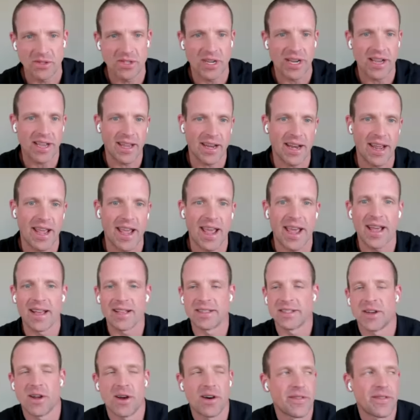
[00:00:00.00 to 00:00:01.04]
shaking hands
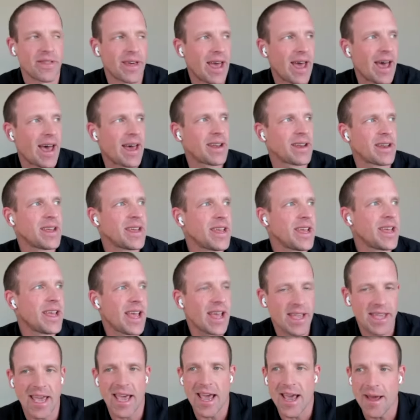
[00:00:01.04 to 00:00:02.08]
and all that. It
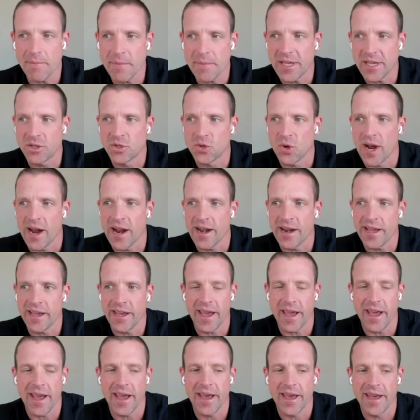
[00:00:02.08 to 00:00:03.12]
can be draining.
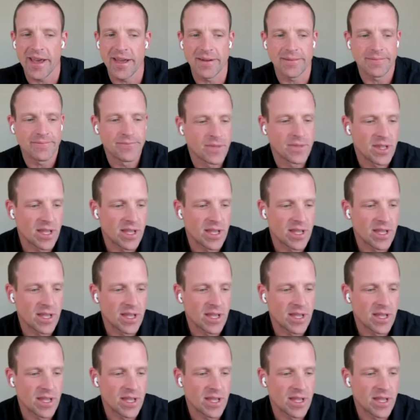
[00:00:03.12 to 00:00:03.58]
And